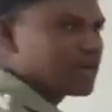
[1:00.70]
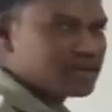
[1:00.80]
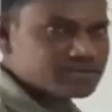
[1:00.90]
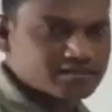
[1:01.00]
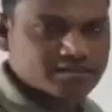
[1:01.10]
is
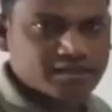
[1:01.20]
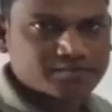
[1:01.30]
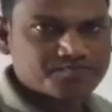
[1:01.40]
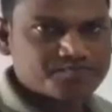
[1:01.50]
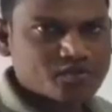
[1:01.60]
that they are
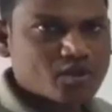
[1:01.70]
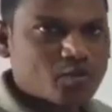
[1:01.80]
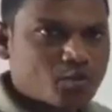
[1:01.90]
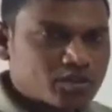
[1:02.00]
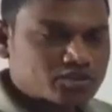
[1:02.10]
asking that
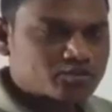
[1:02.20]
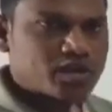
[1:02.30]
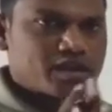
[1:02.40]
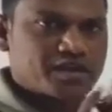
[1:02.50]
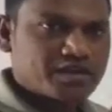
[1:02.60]

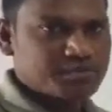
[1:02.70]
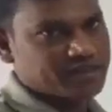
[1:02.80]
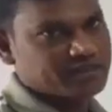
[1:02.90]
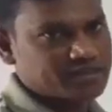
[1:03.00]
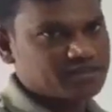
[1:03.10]
virtual
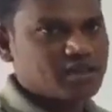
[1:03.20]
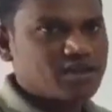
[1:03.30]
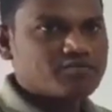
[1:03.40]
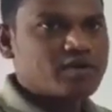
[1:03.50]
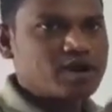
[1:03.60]

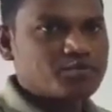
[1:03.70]
images